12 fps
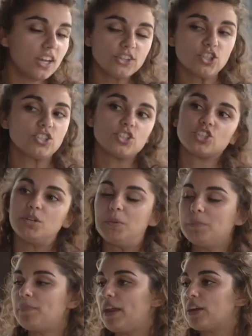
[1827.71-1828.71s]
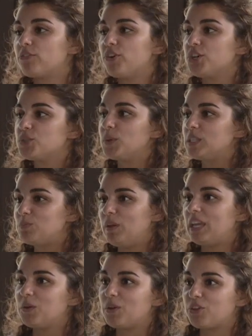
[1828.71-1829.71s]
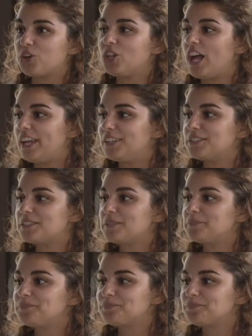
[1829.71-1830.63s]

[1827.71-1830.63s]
just so she'd be better versed when speaking with her clients.